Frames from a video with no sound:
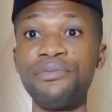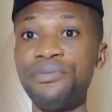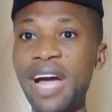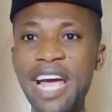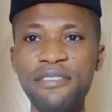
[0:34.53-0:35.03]

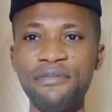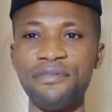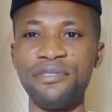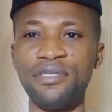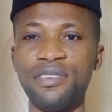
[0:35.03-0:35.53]

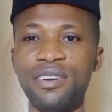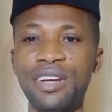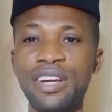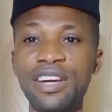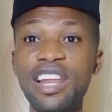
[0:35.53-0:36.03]

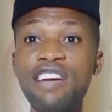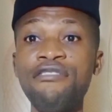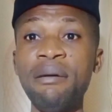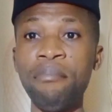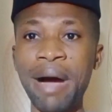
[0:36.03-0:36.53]
5.
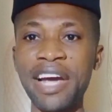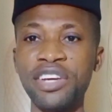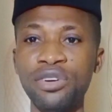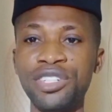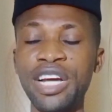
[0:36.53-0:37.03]
Never
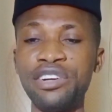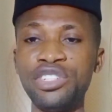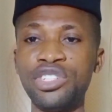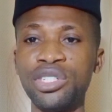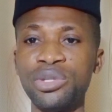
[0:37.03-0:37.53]
mark your
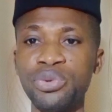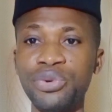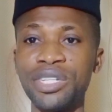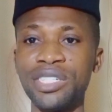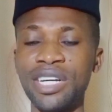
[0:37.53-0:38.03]
territory
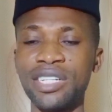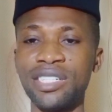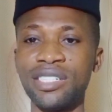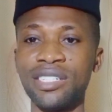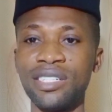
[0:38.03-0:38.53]
with
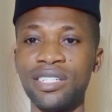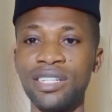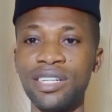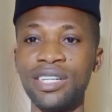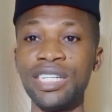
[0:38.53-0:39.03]
sex.
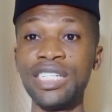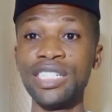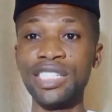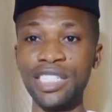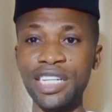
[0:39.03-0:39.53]

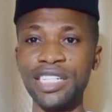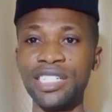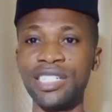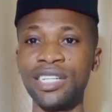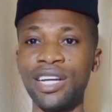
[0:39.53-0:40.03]

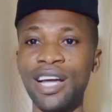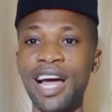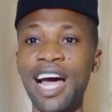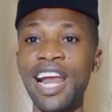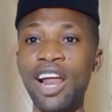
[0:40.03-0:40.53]
6.
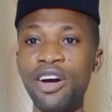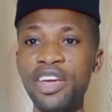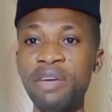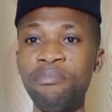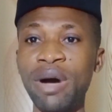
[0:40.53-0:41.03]
Allow
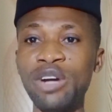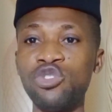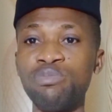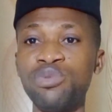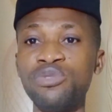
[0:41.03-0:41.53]
a man
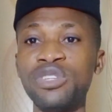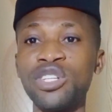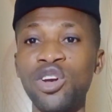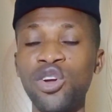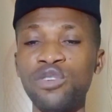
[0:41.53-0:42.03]
to prove
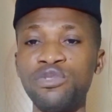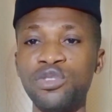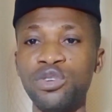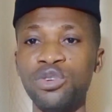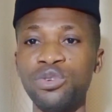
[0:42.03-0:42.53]
his love
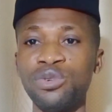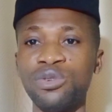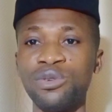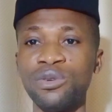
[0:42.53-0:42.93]
to you